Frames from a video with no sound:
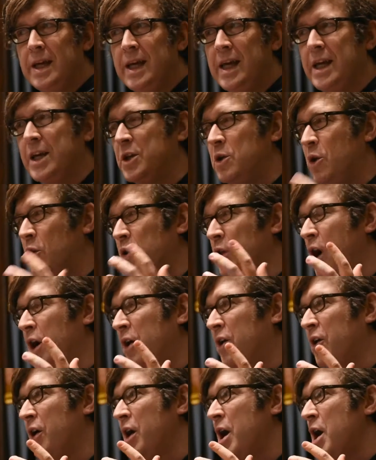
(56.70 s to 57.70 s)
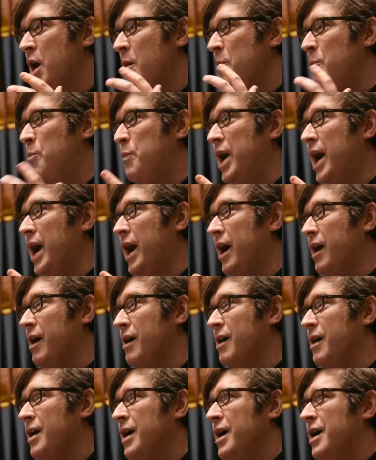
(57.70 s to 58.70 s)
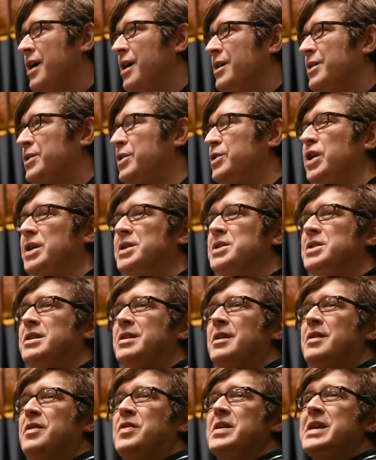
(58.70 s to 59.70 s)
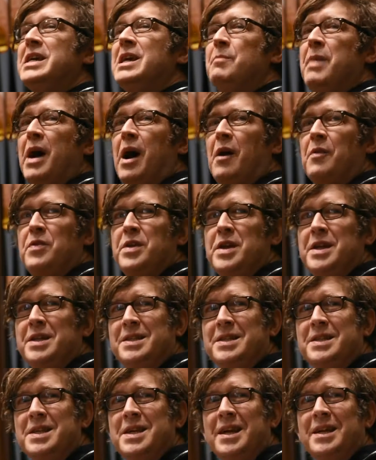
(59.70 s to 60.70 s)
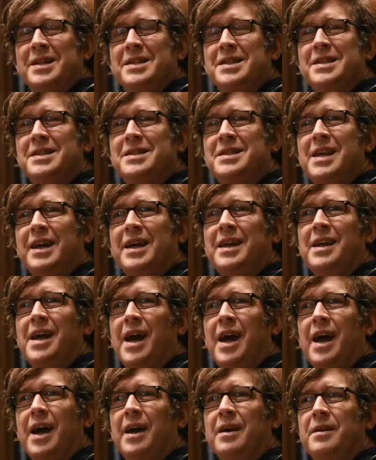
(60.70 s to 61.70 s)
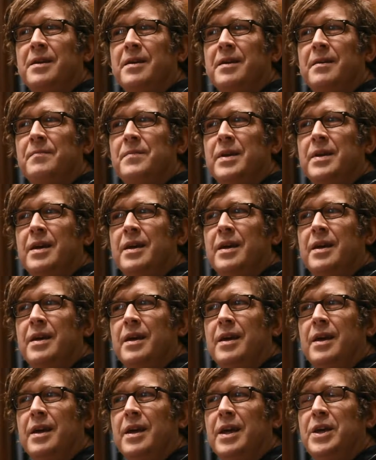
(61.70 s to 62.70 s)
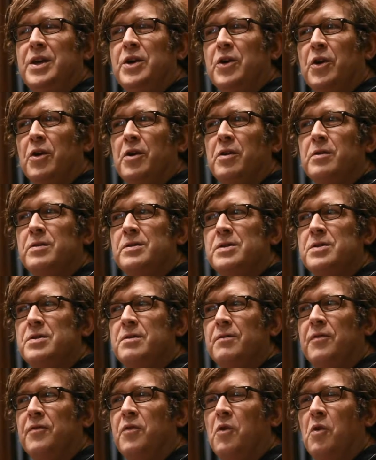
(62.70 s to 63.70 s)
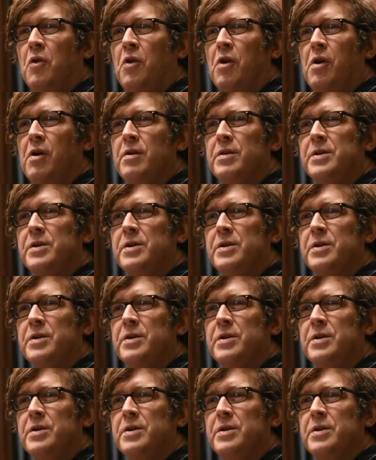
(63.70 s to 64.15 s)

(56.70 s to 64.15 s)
He can no longer bear to just think about these things secondhand. He yearns for